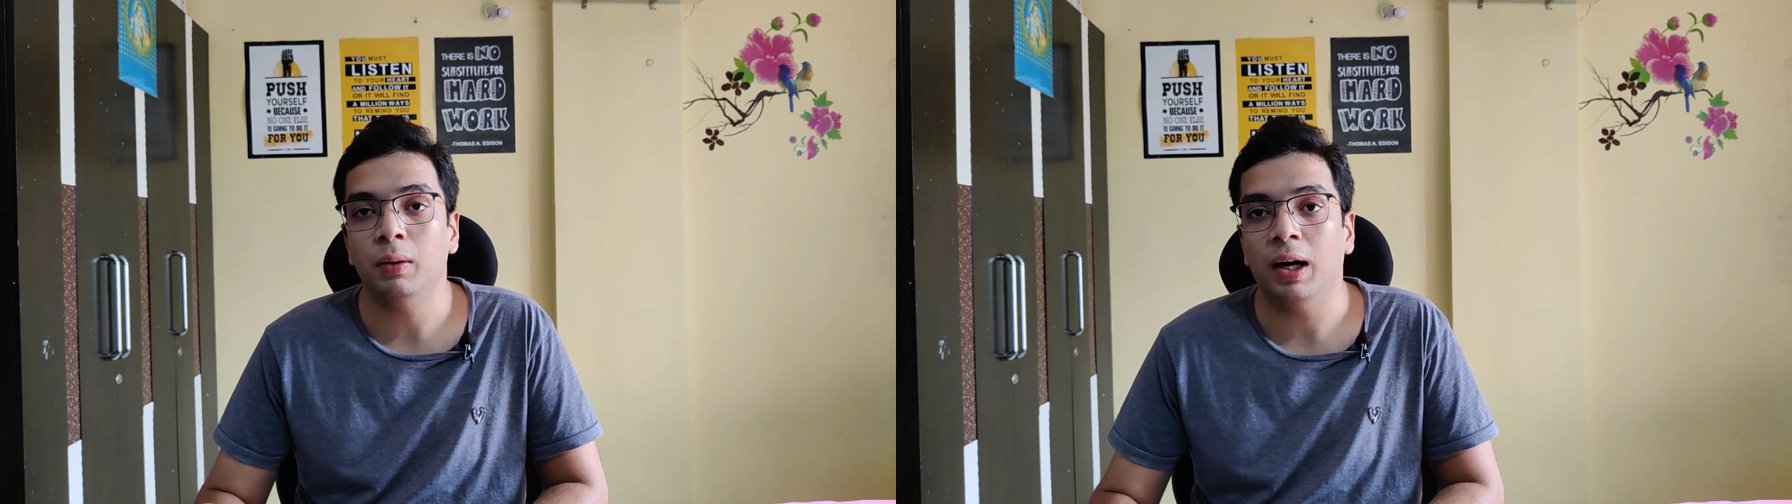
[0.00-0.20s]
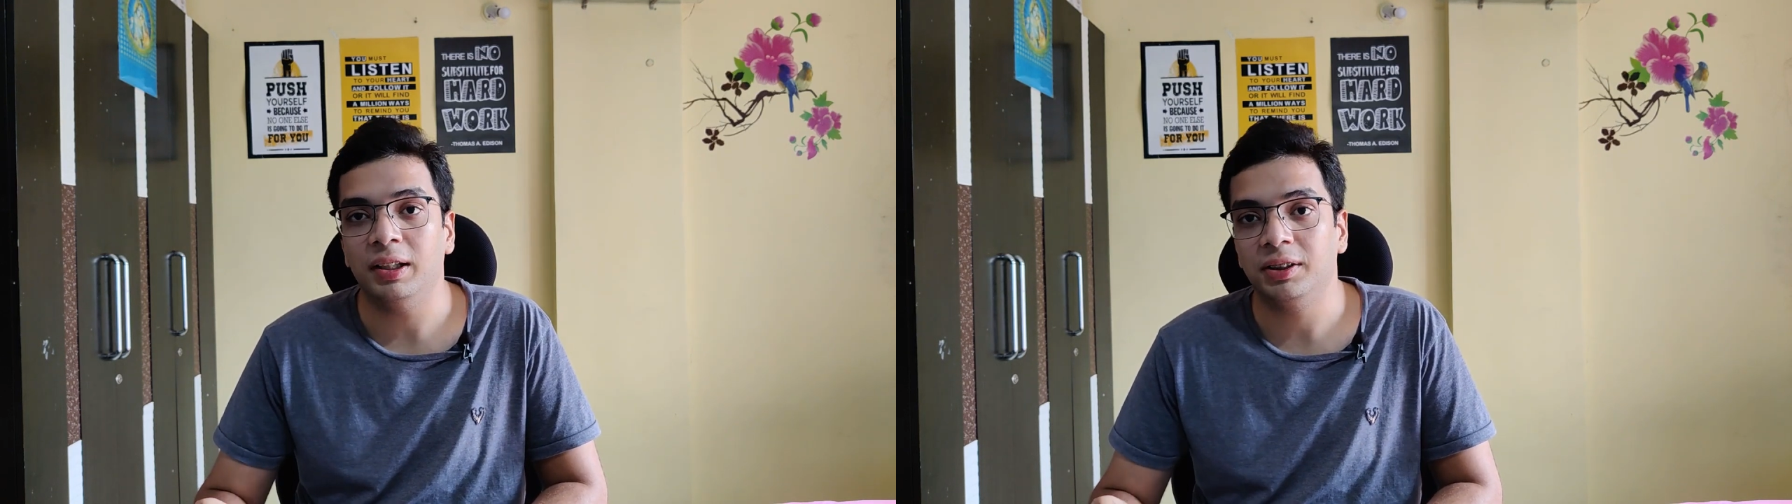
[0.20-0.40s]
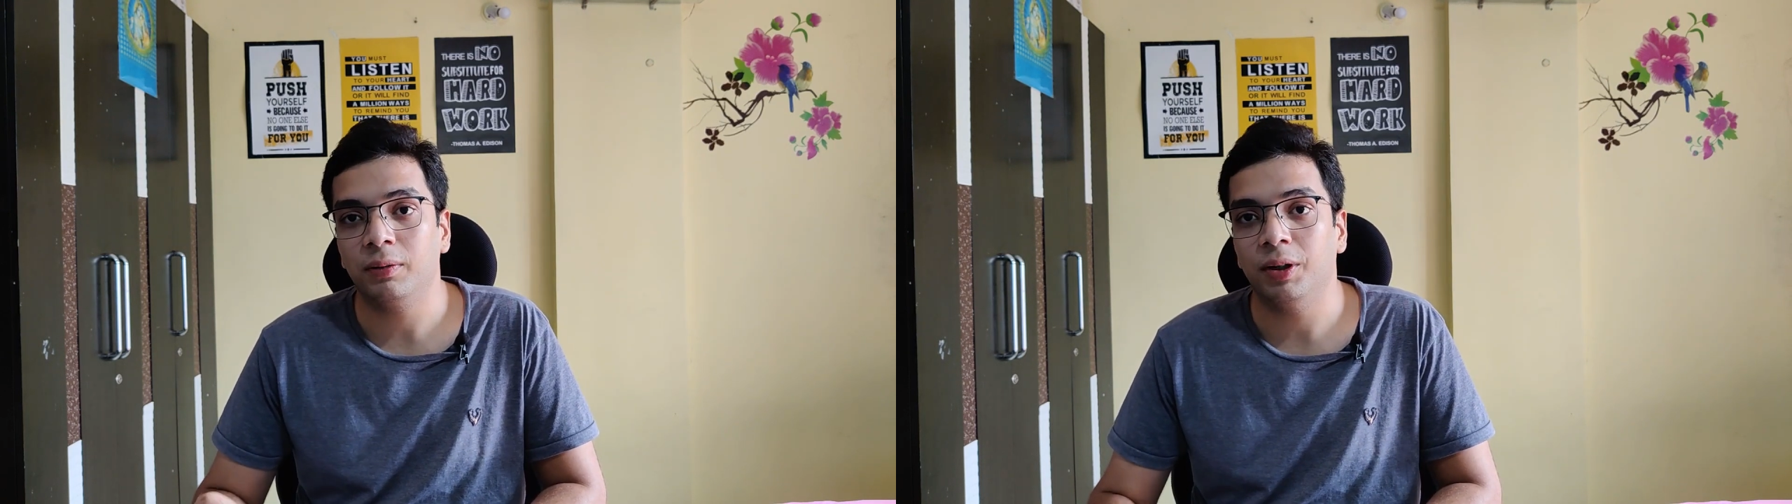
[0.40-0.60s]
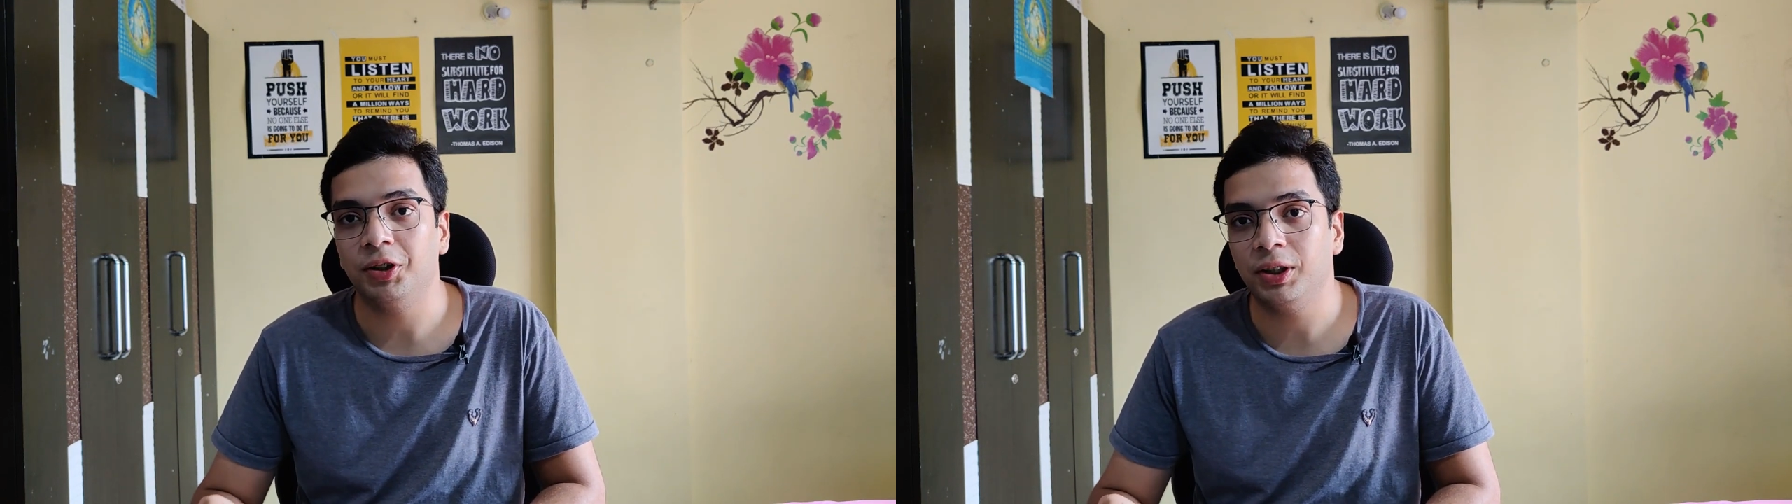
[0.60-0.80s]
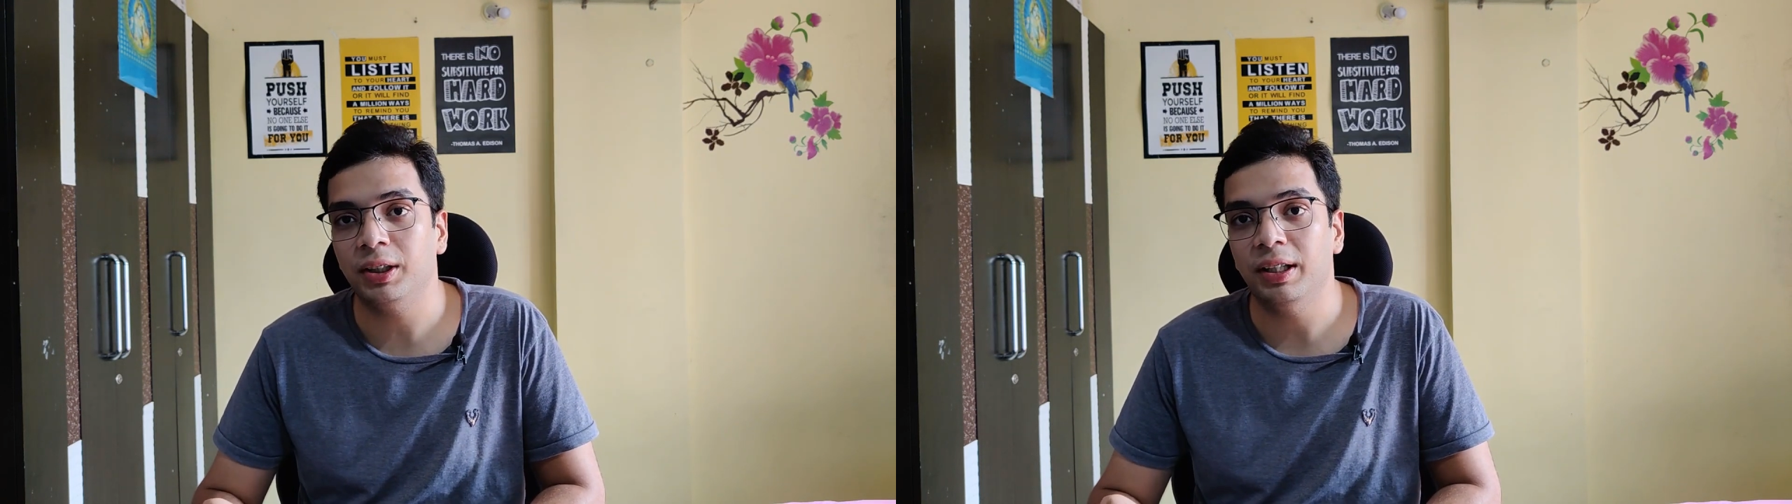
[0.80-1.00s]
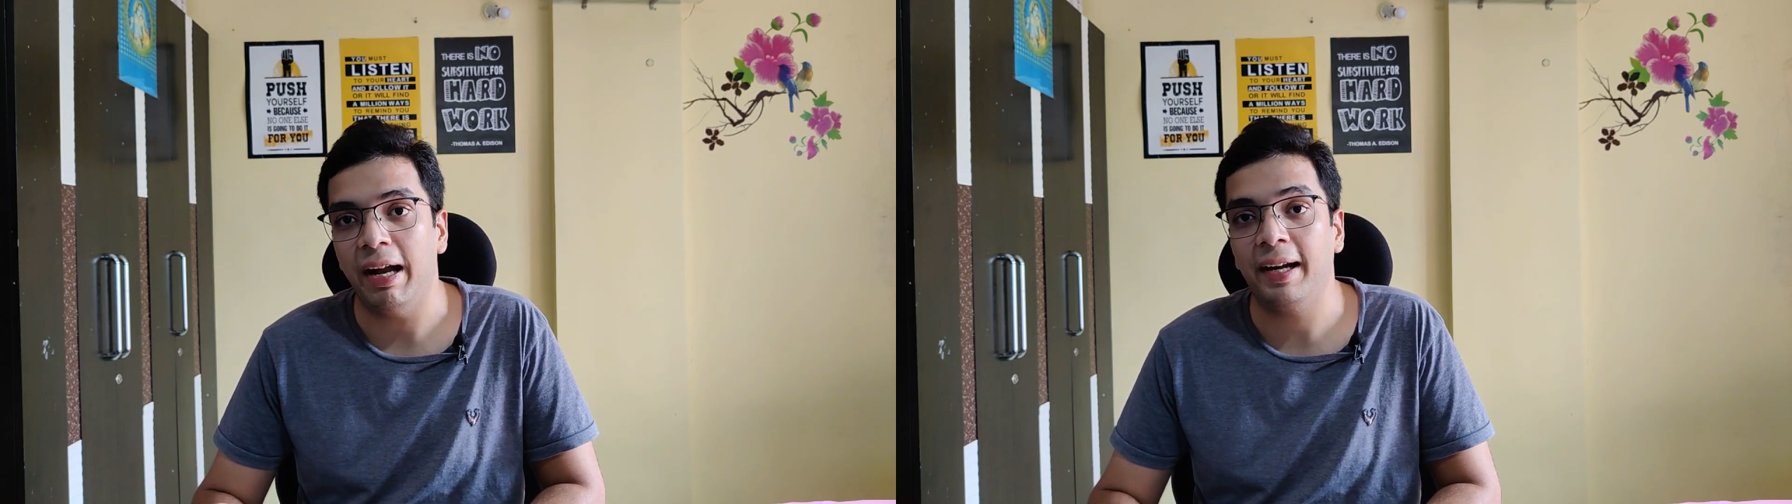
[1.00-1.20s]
to ask the question,